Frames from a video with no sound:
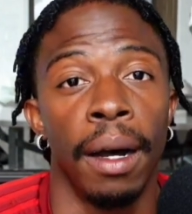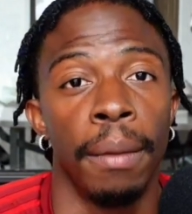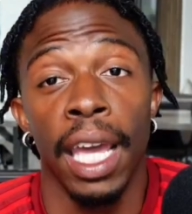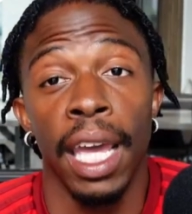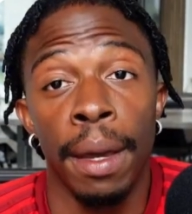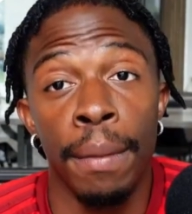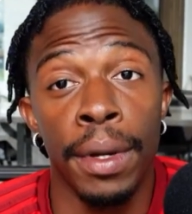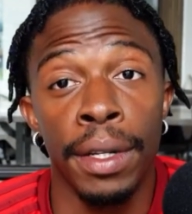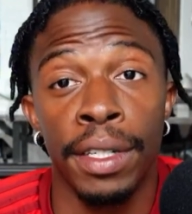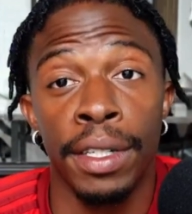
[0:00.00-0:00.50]

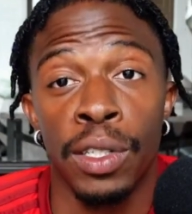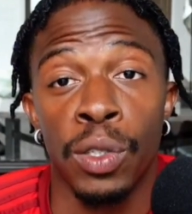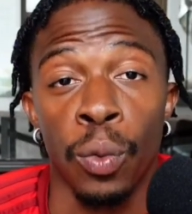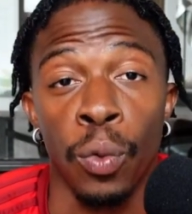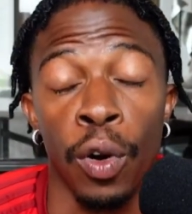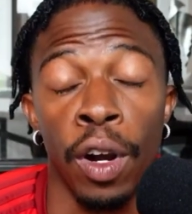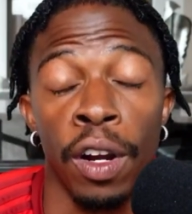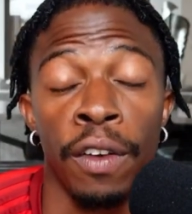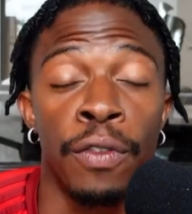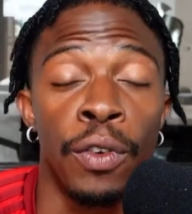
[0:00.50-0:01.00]
Images
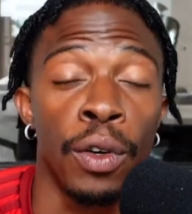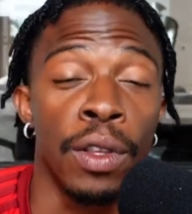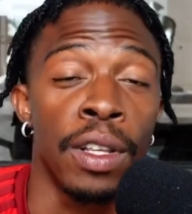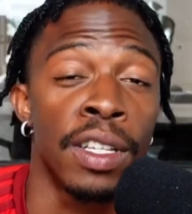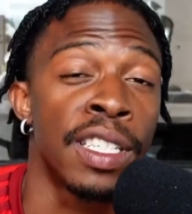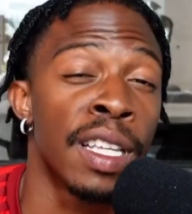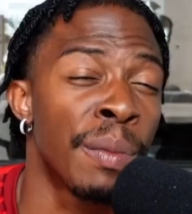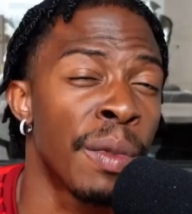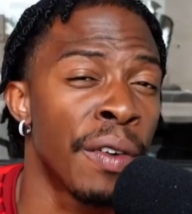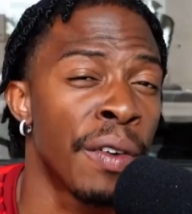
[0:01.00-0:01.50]
work for the
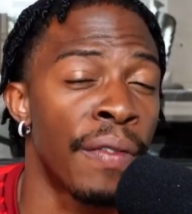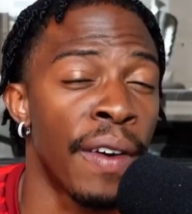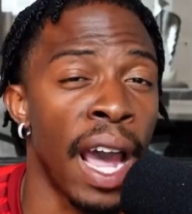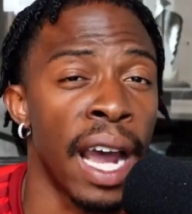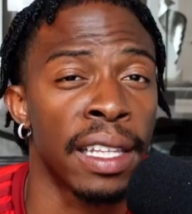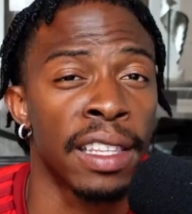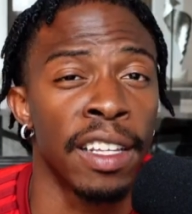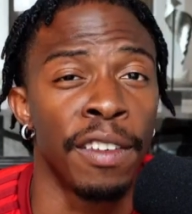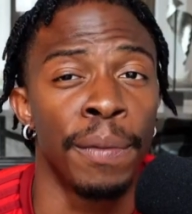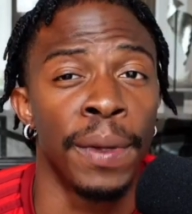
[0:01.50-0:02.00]
simple
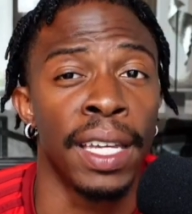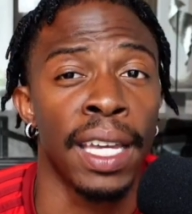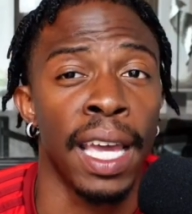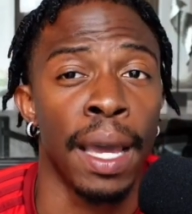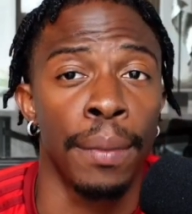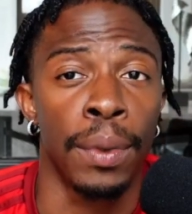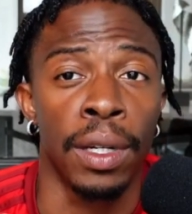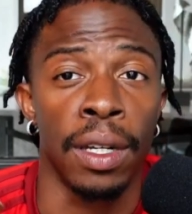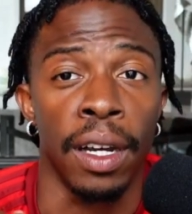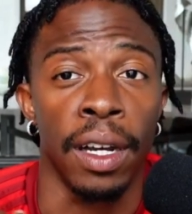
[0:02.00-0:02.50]
fact of being
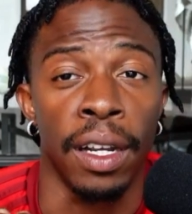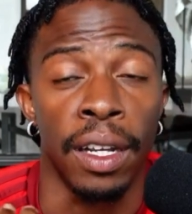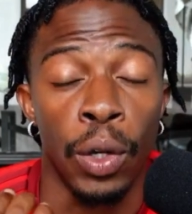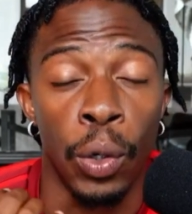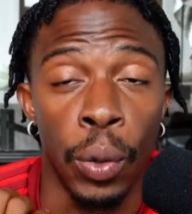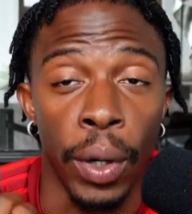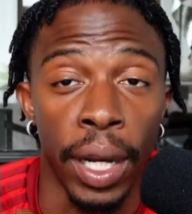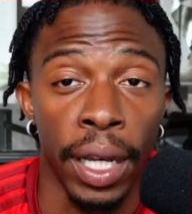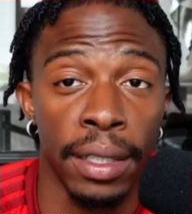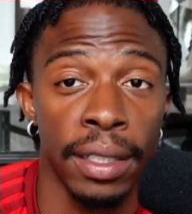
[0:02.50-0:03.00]
able to
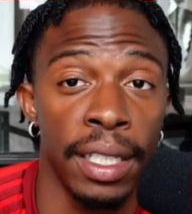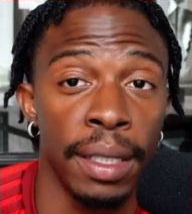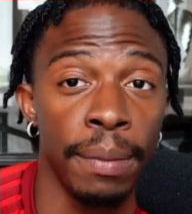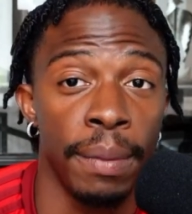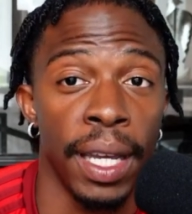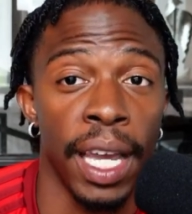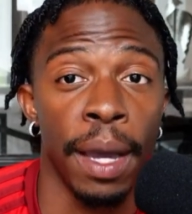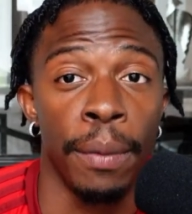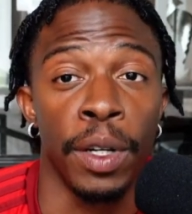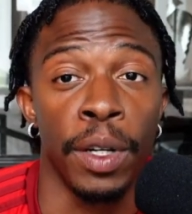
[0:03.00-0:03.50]
quickly be
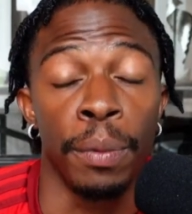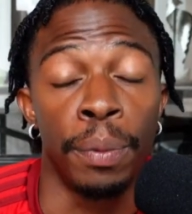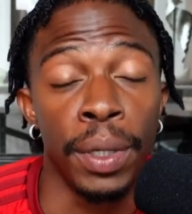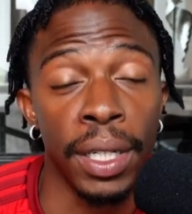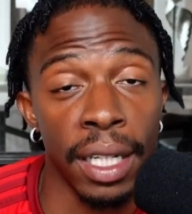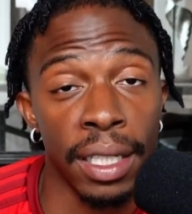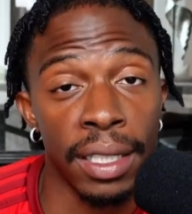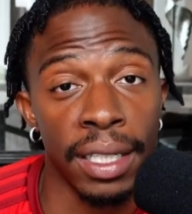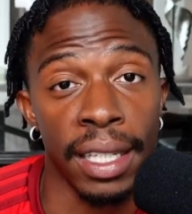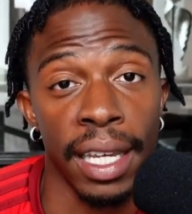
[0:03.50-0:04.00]
able to put
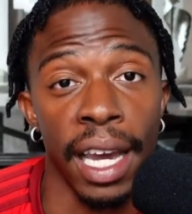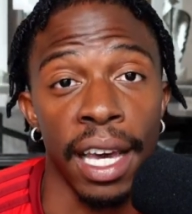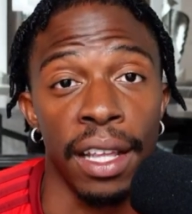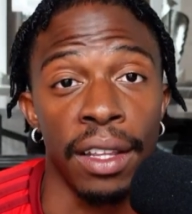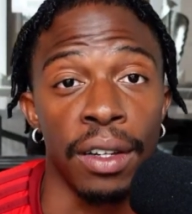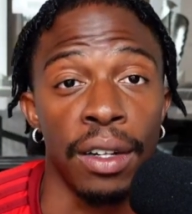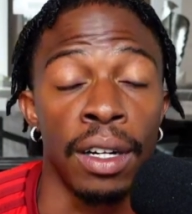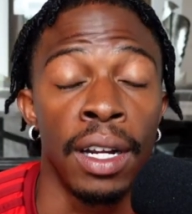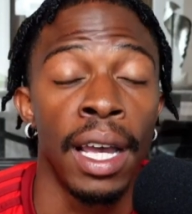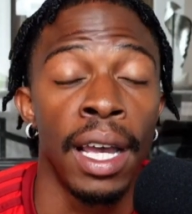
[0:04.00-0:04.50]
it
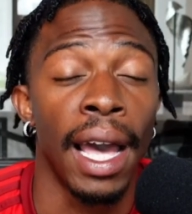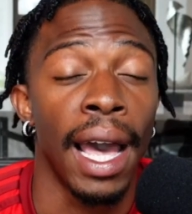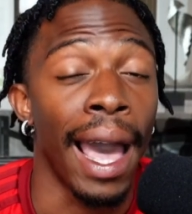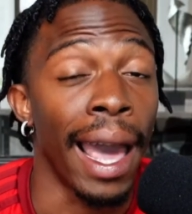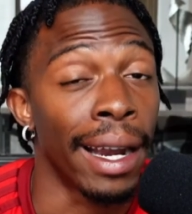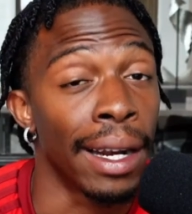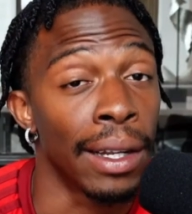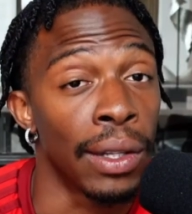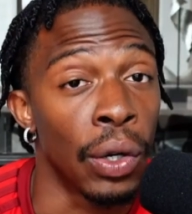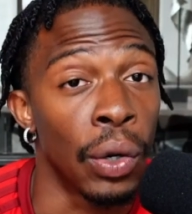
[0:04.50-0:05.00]
together at
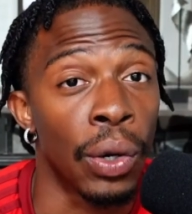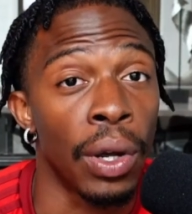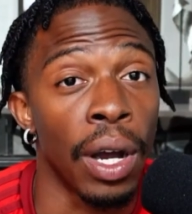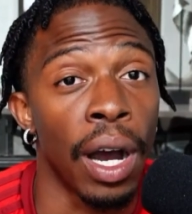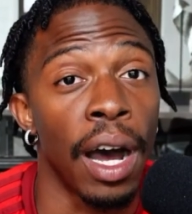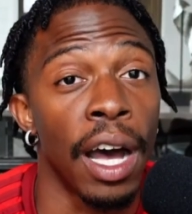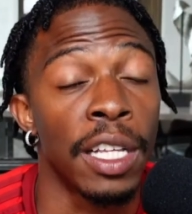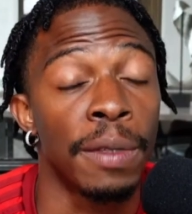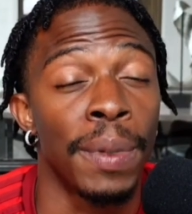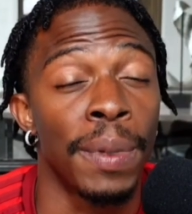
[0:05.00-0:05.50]
a low
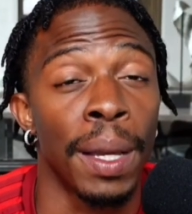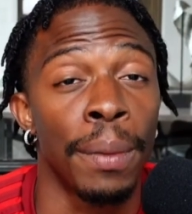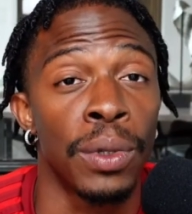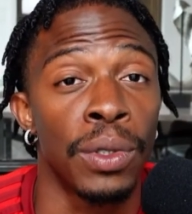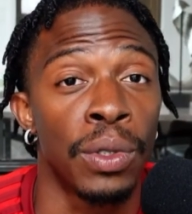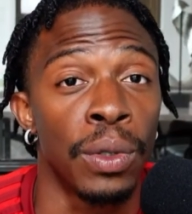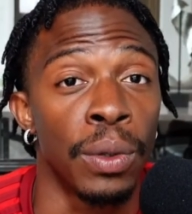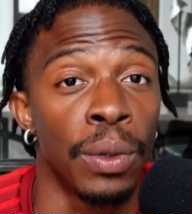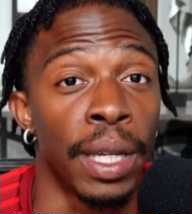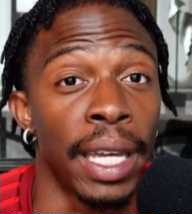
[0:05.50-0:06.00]
cost, be able
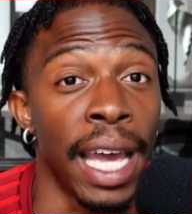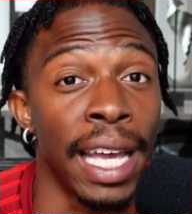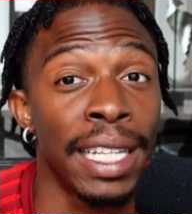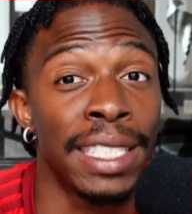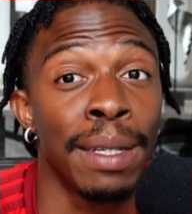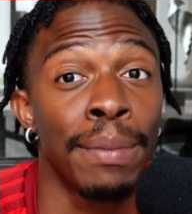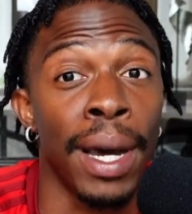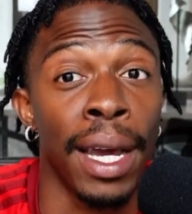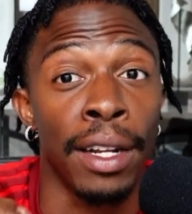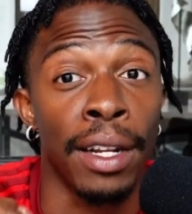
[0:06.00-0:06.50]
to get
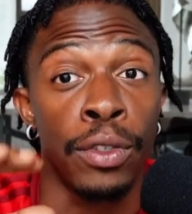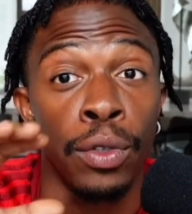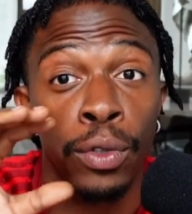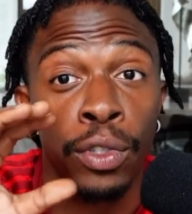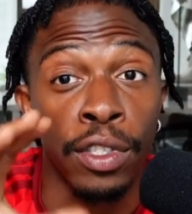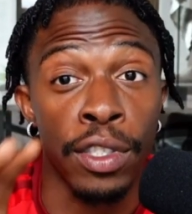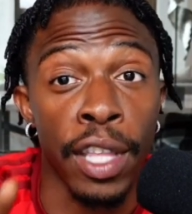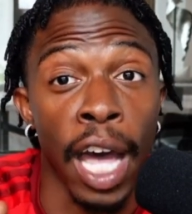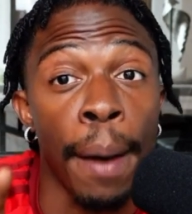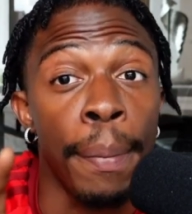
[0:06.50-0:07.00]
somebody to
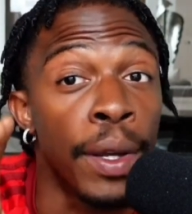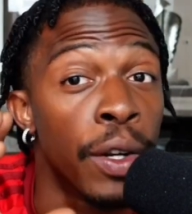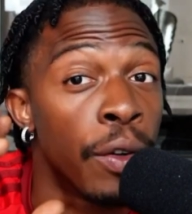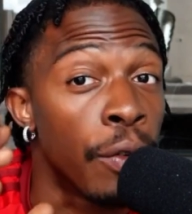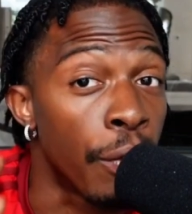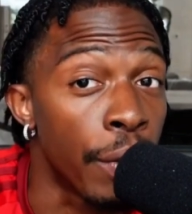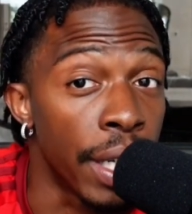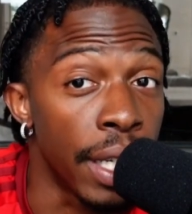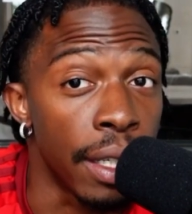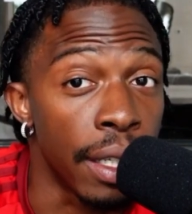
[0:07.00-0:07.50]
stop and
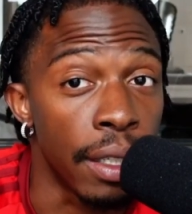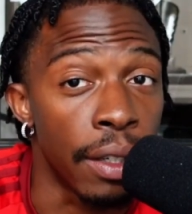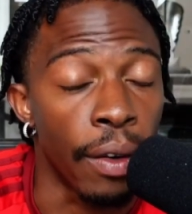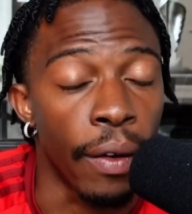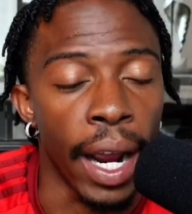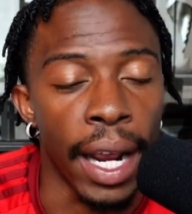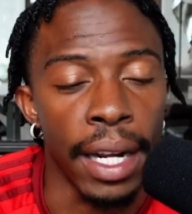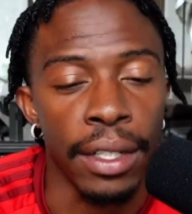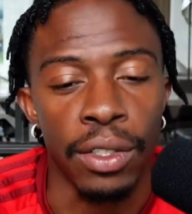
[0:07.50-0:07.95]
read, right?